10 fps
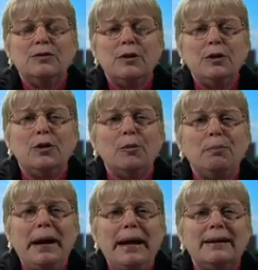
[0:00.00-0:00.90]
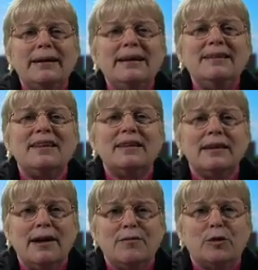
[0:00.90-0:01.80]
So your beta is a
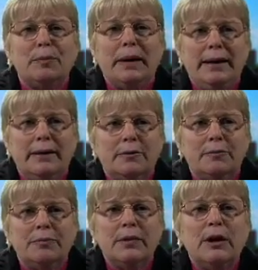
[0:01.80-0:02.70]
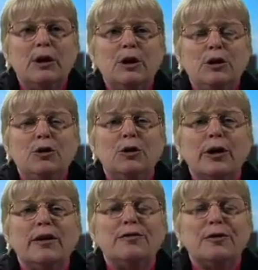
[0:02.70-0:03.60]
levered beta. You're
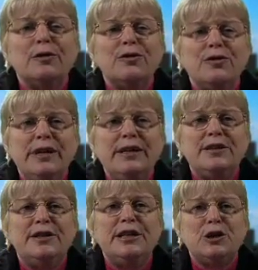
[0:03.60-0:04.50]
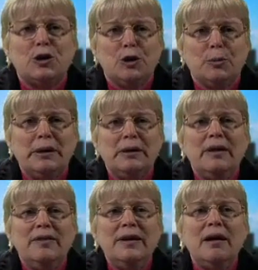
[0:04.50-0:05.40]
going to first need to determine
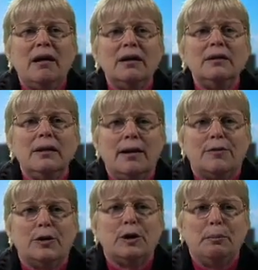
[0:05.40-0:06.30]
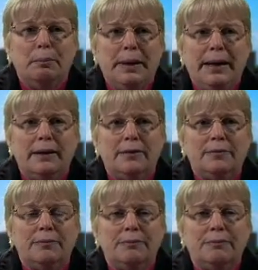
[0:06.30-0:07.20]
the unlevered beta.
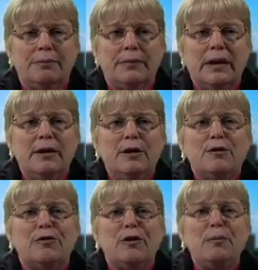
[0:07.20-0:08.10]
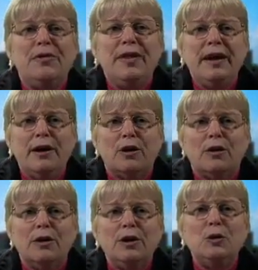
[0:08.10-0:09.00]
From
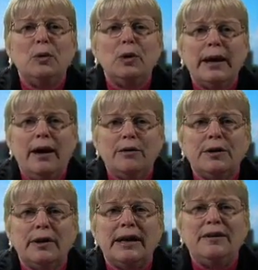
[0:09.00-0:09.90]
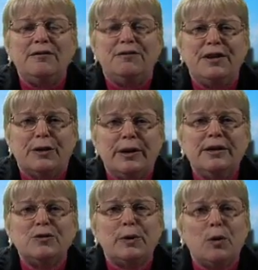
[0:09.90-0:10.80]
there, you will calculate
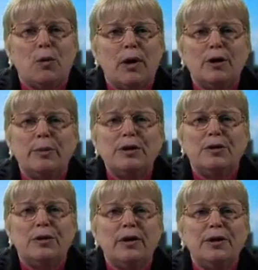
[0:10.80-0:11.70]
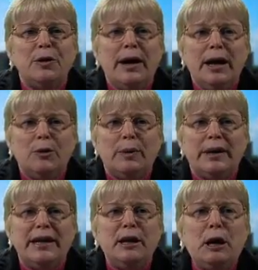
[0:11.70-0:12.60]
various required return on your
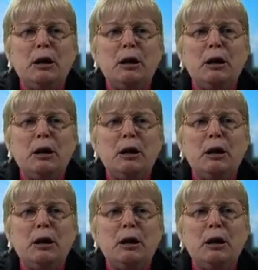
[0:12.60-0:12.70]
equity